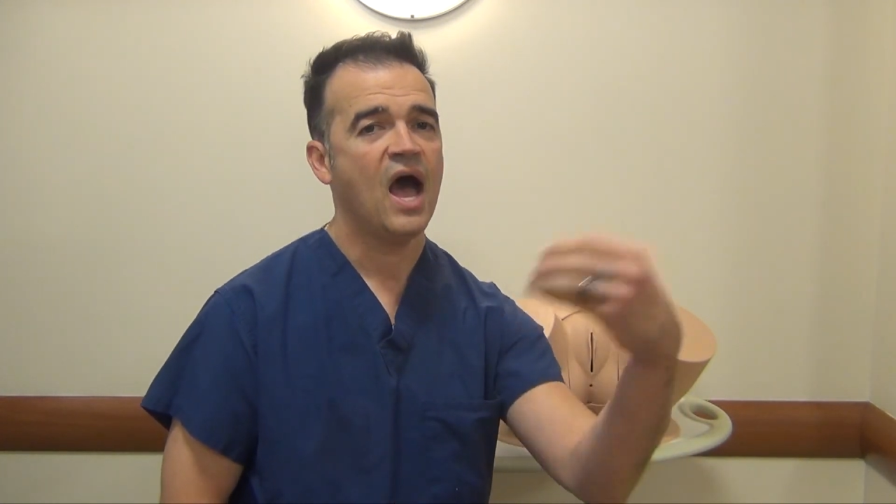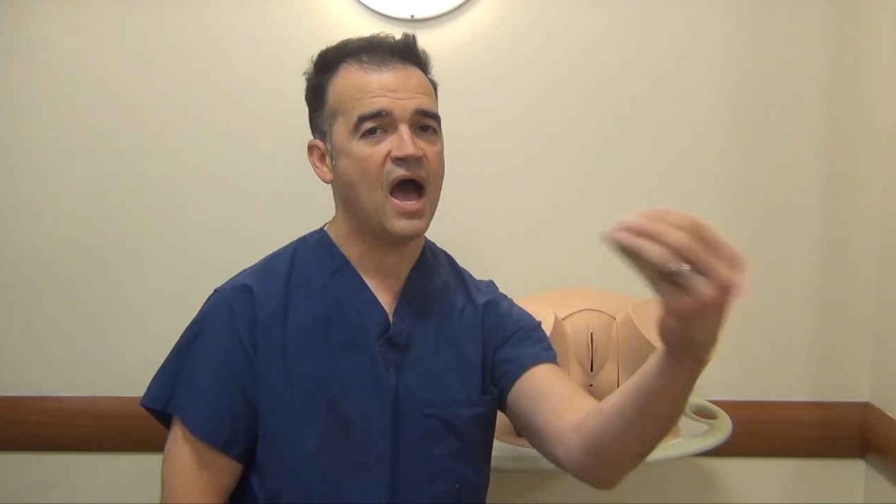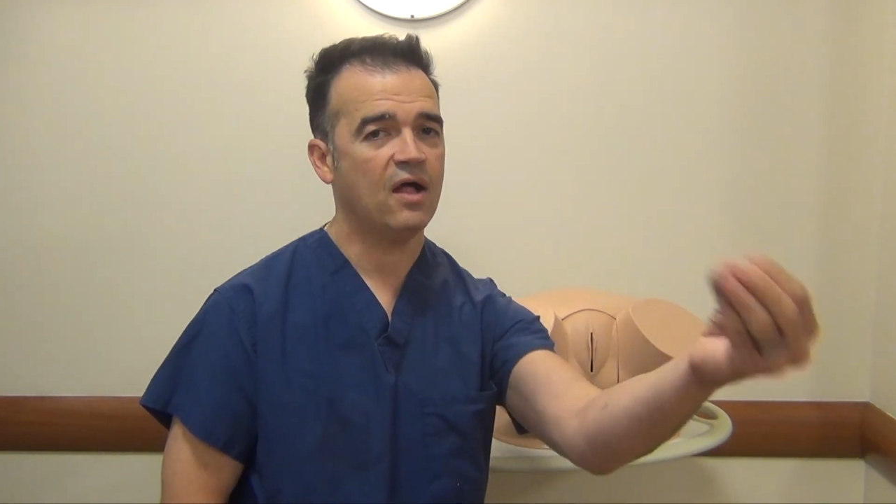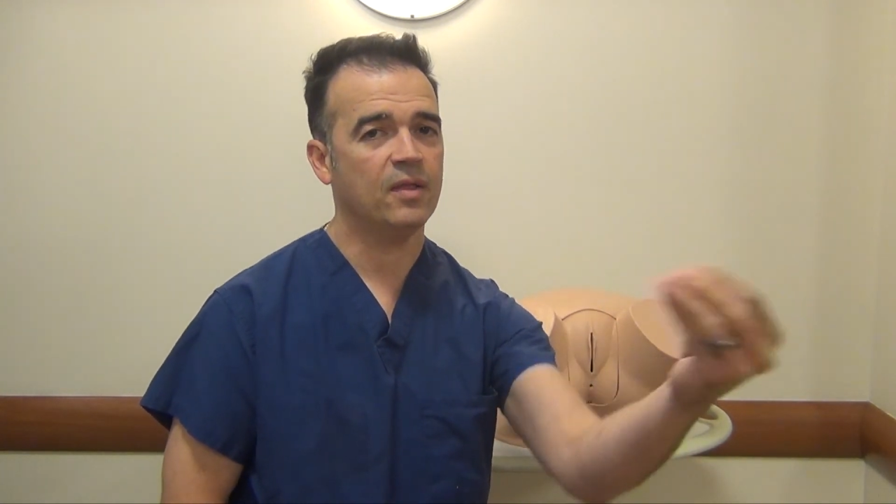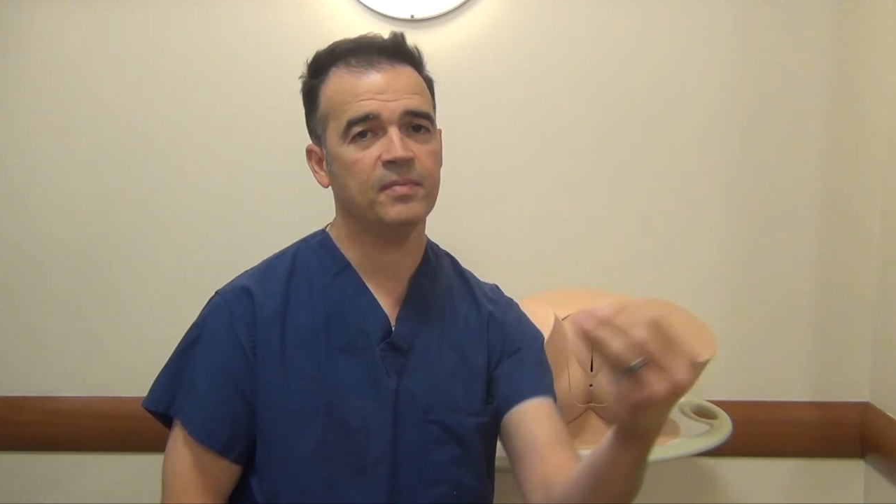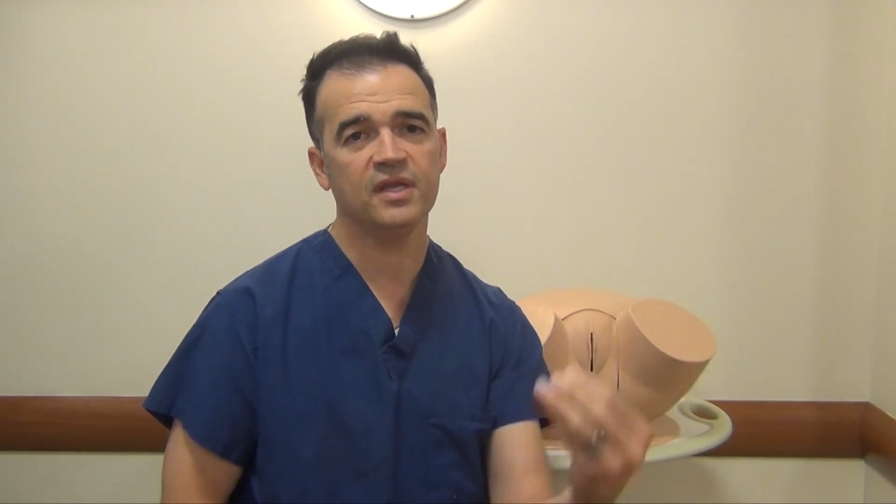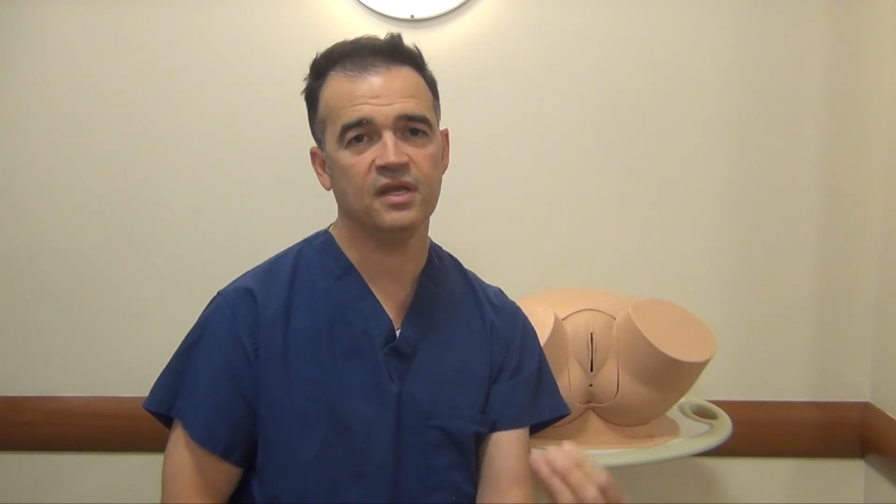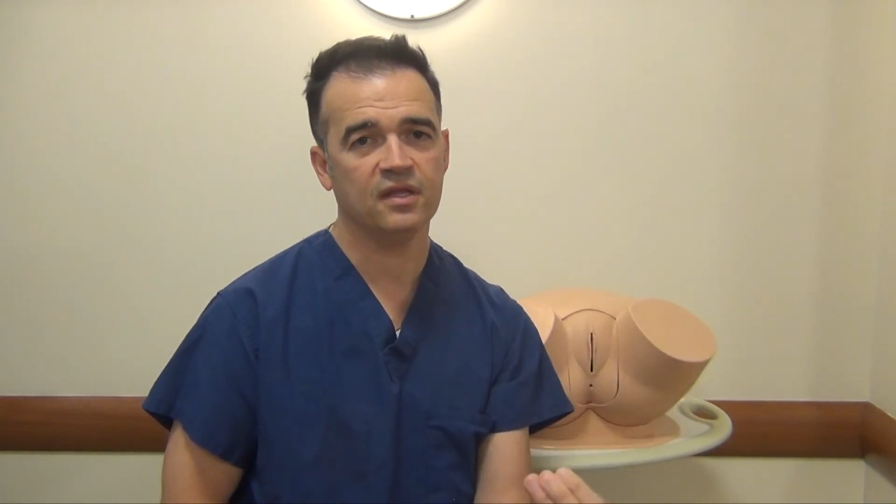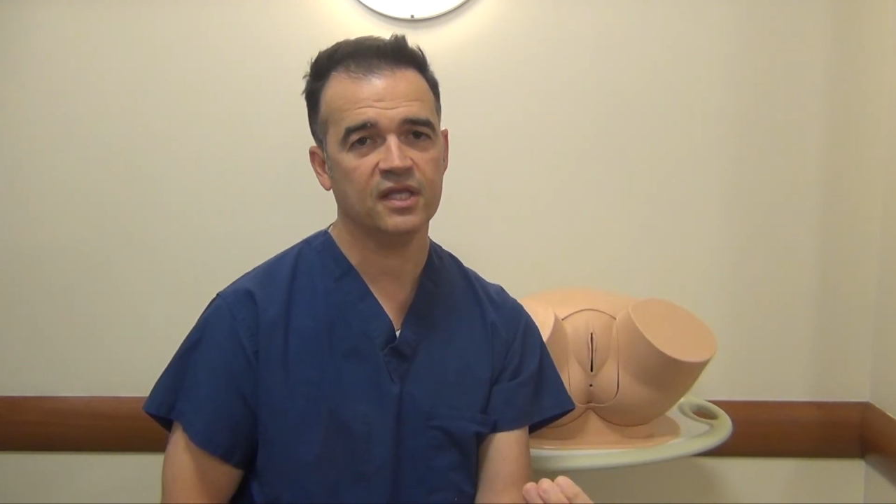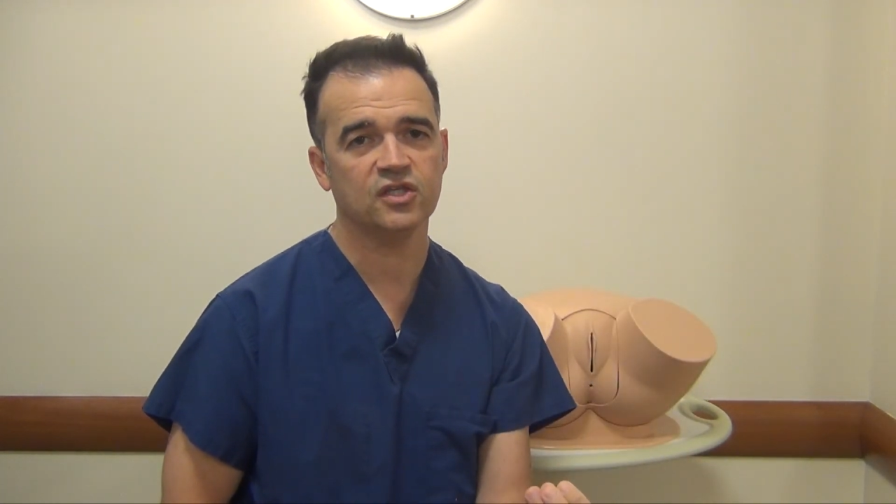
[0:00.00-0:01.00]
I'll
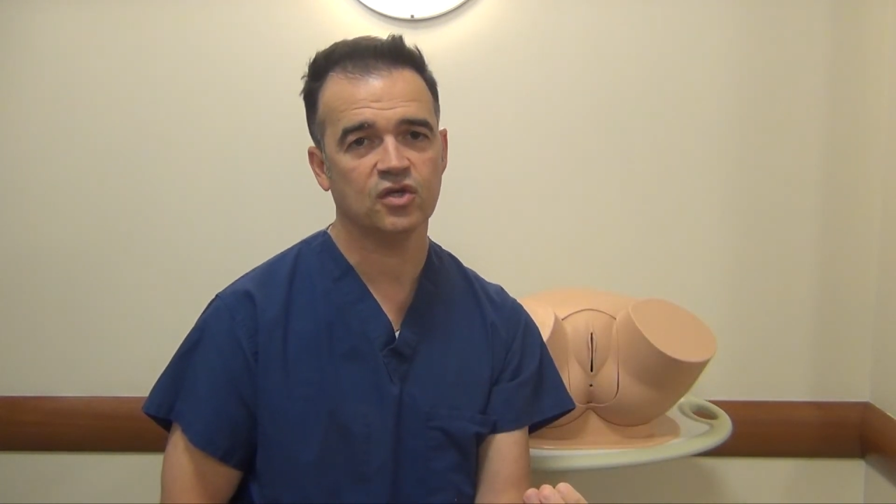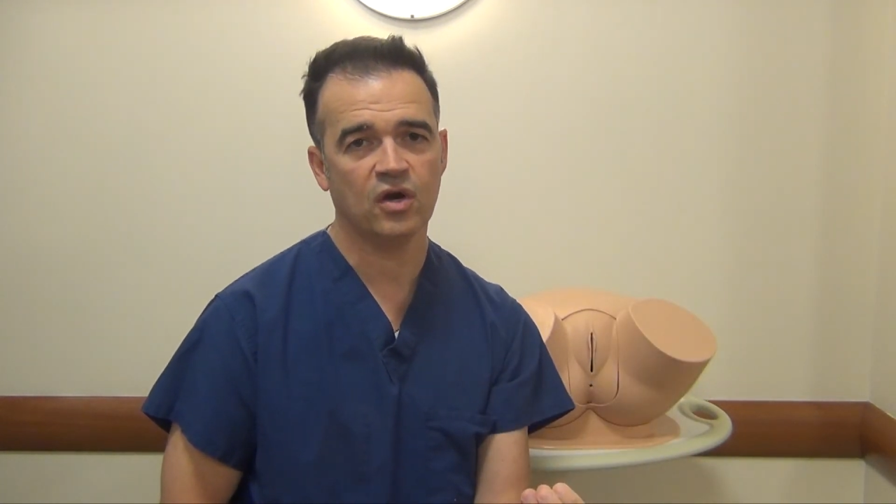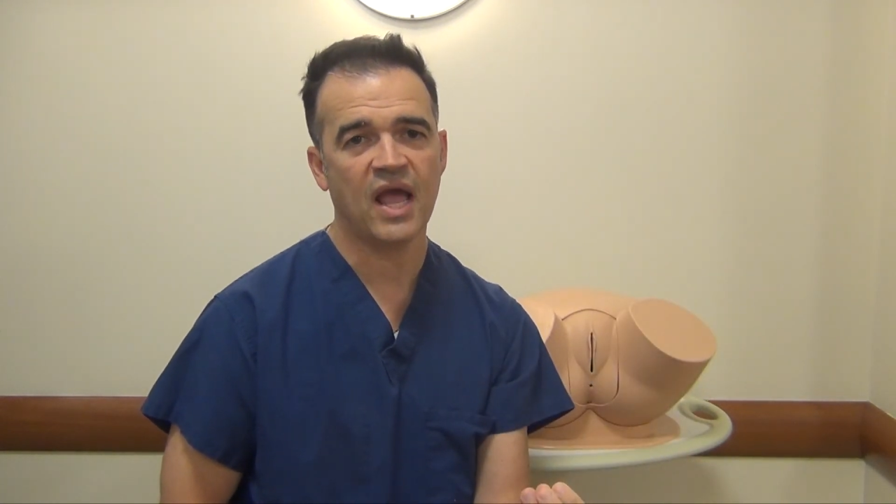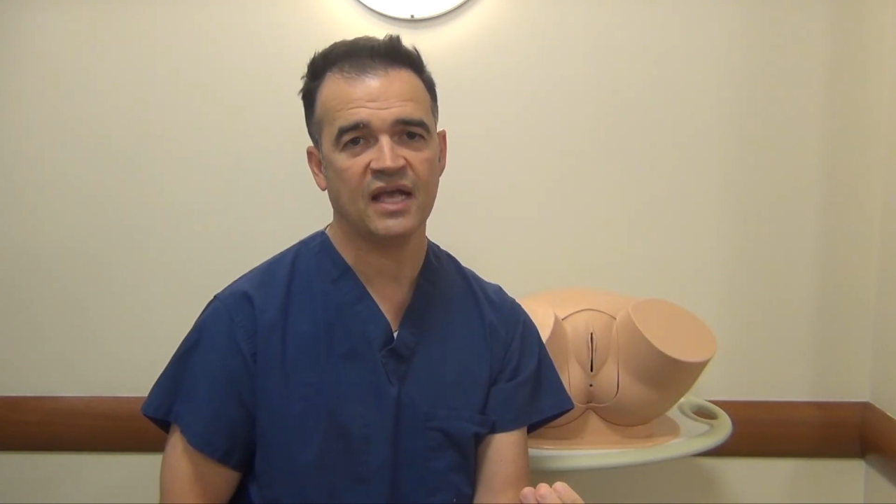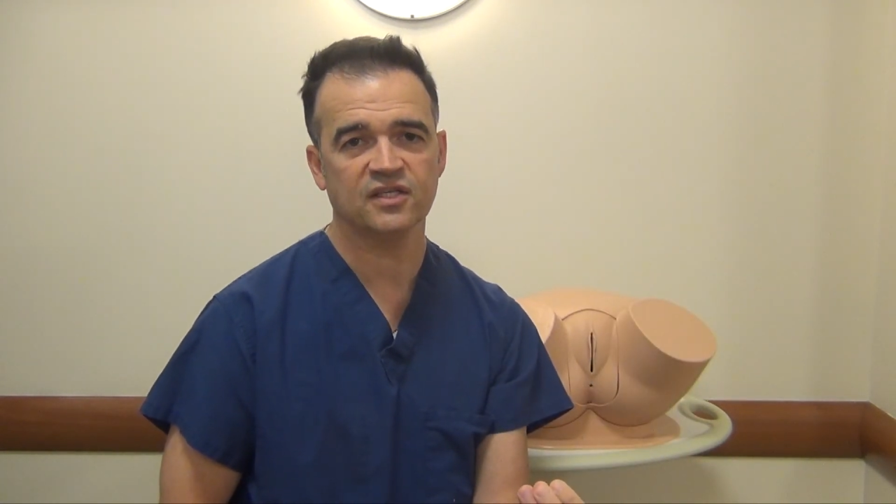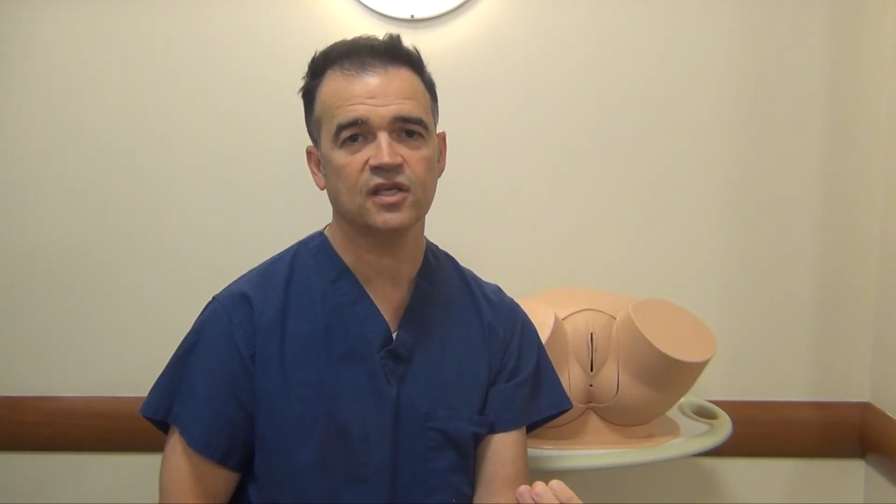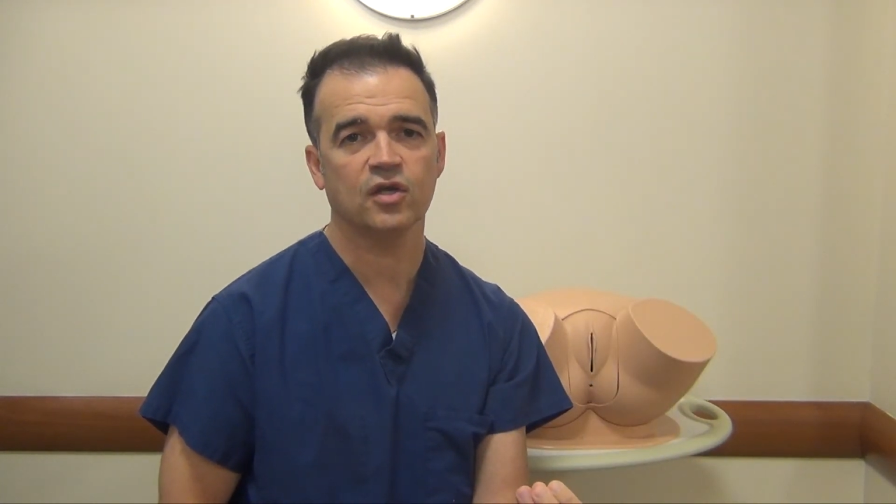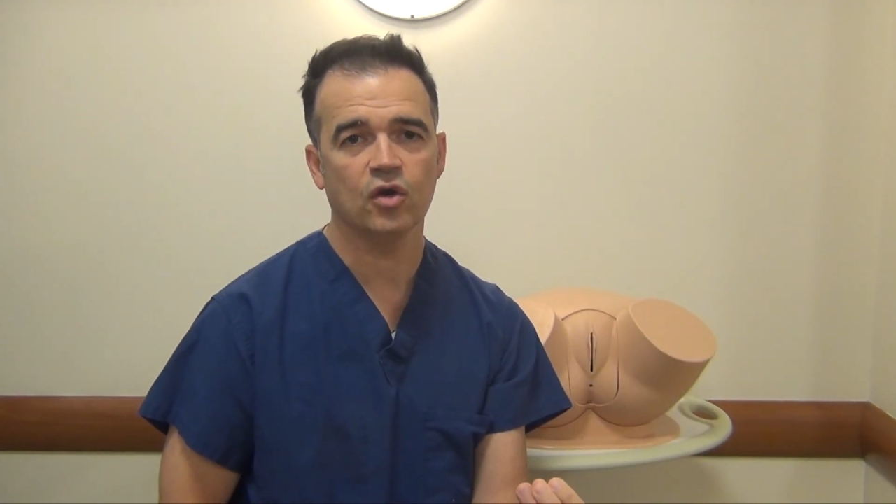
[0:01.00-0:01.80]
immediately start asking